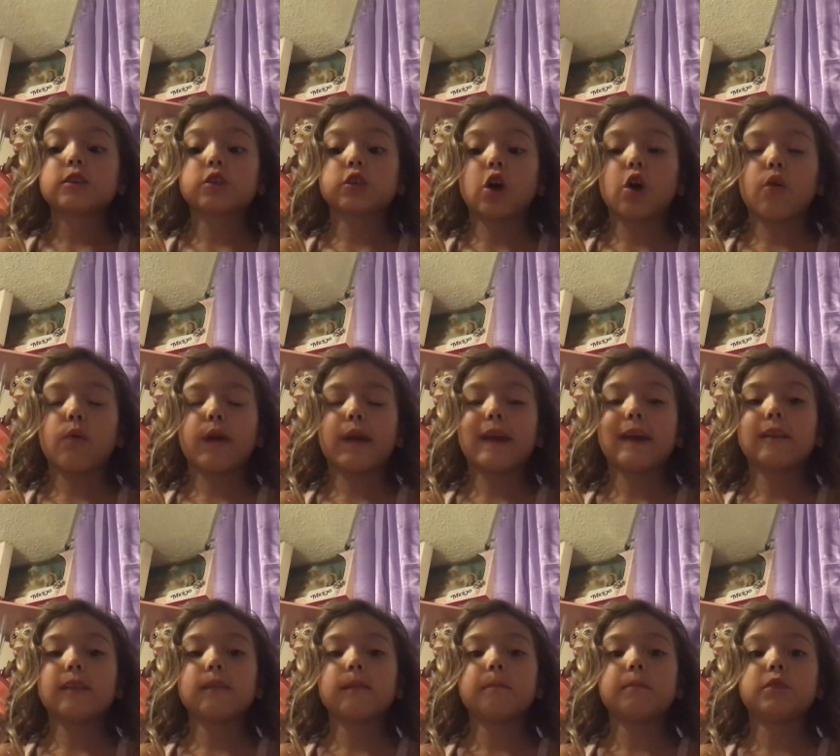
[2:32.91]
So
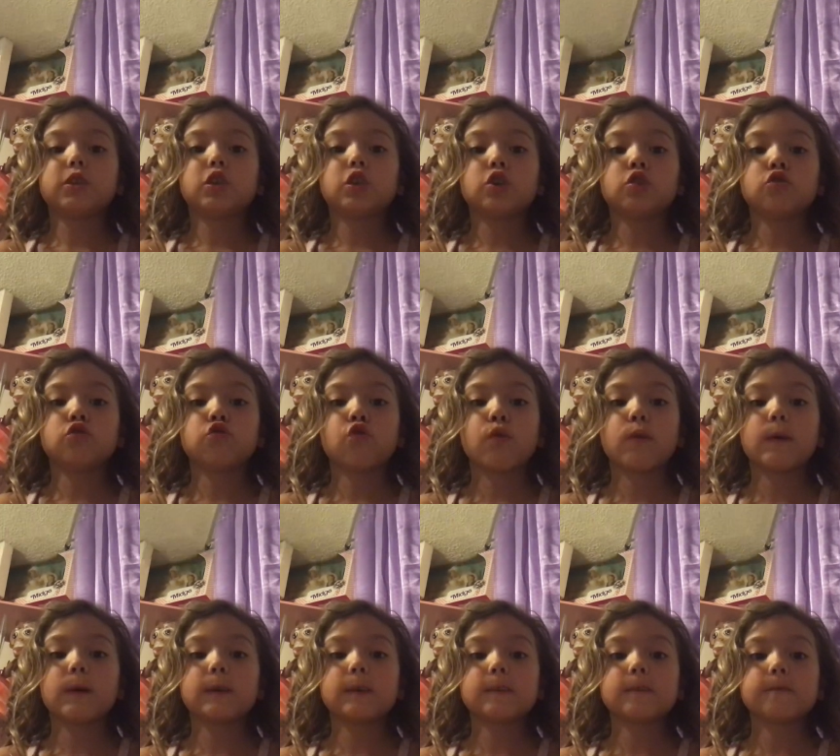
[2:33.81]
get some chew
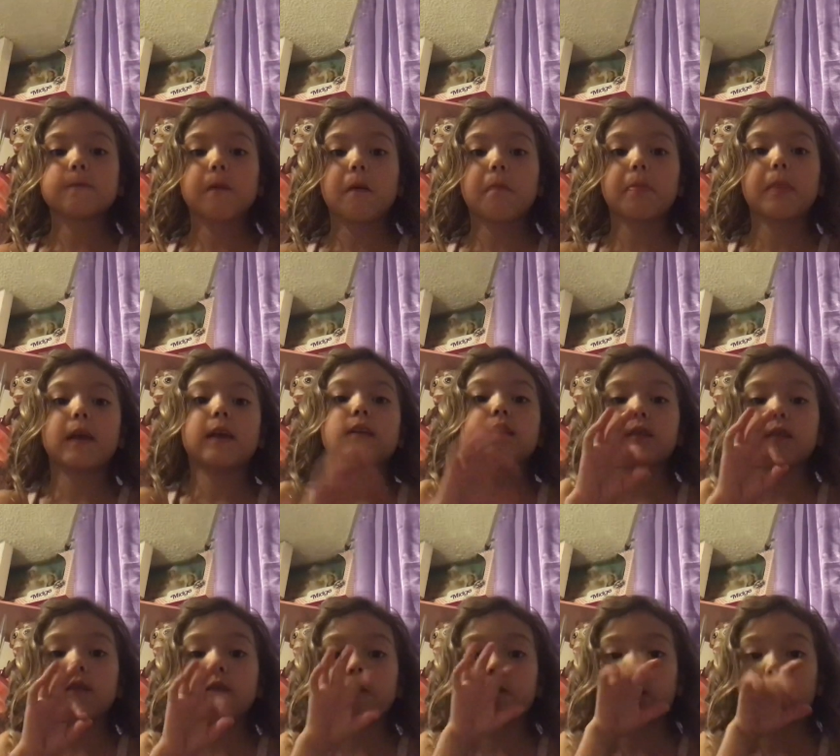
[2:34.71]
toys from the
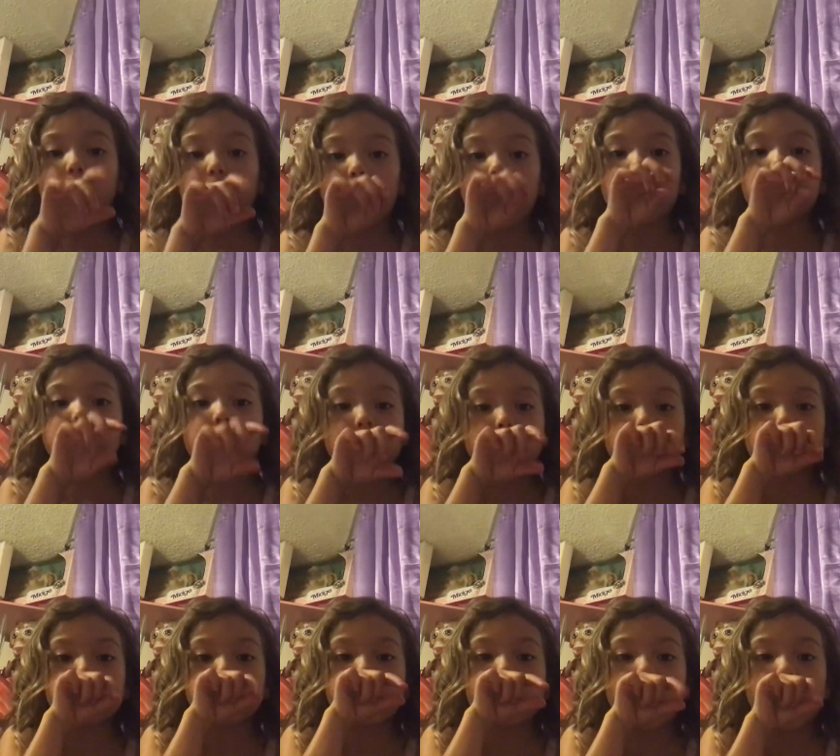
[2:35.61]
for them to
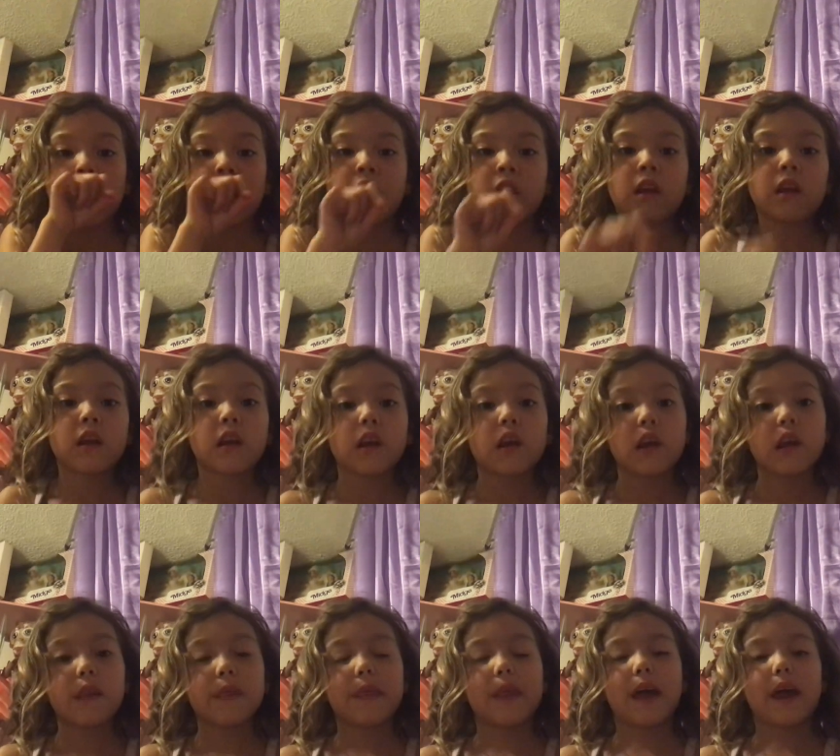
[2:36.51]
chew on,
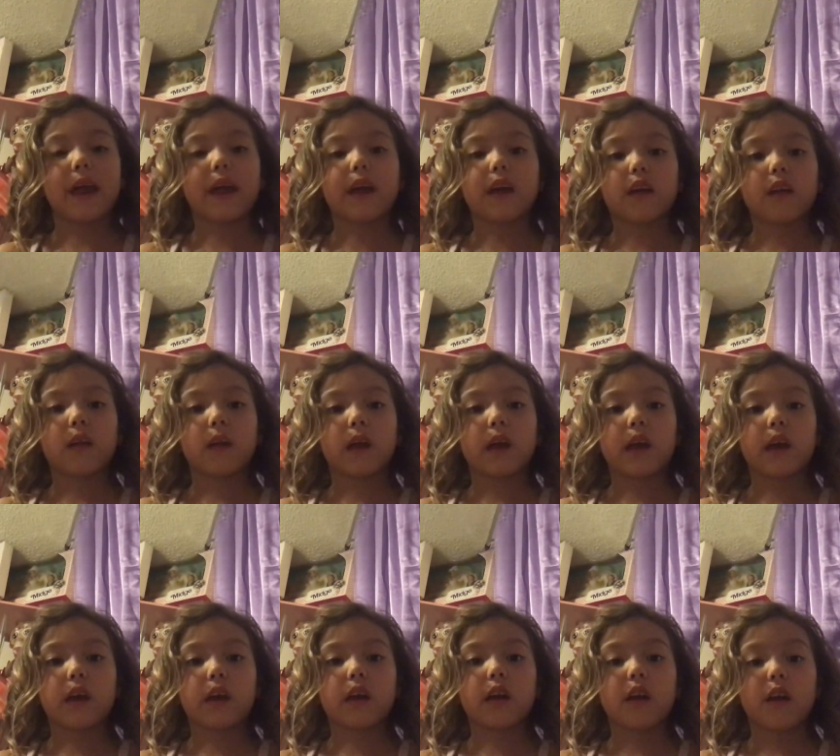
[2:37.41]
and like
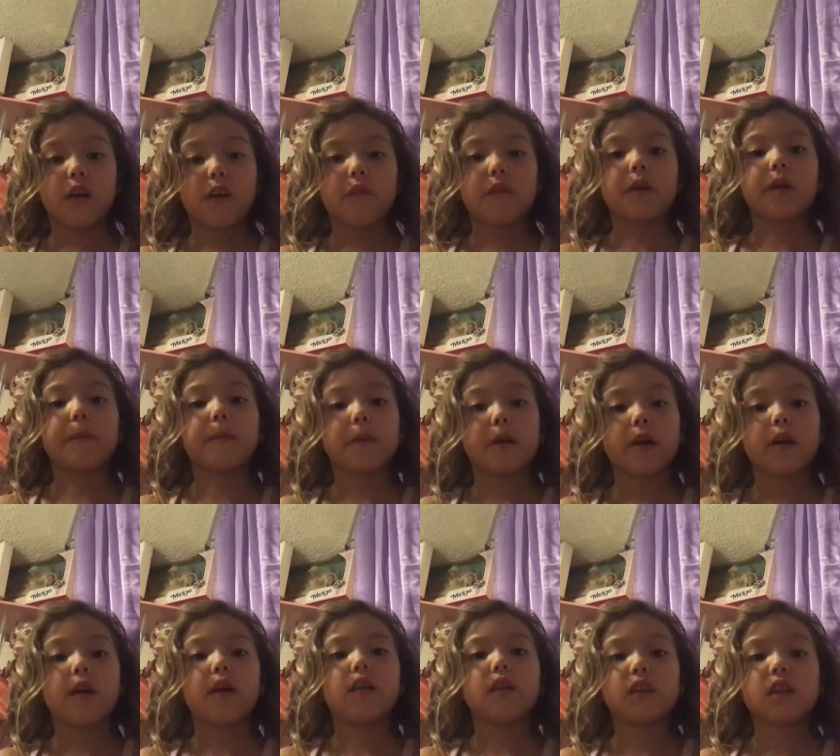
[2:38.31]
like every
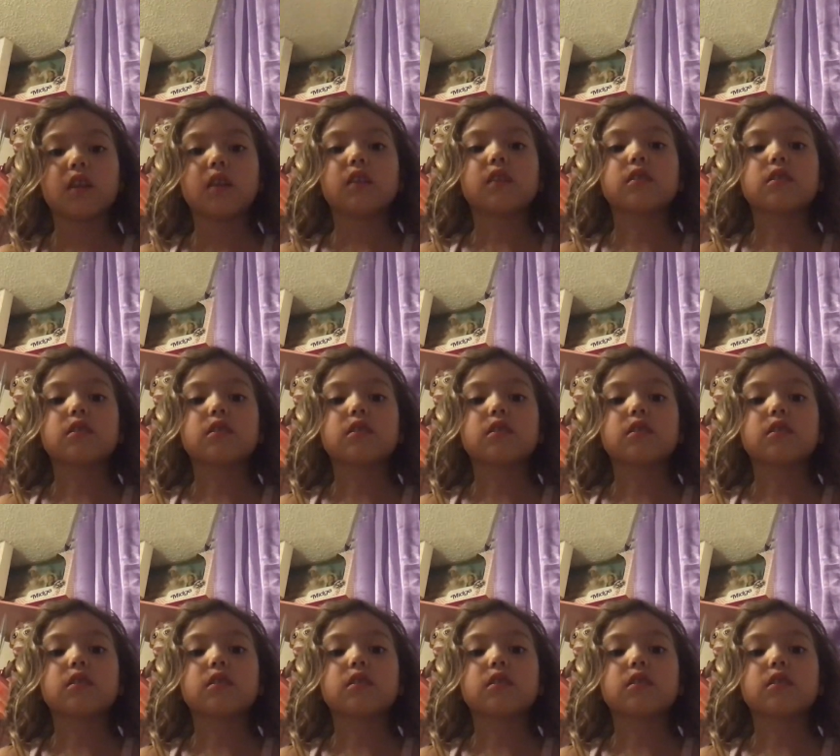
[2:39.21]
month,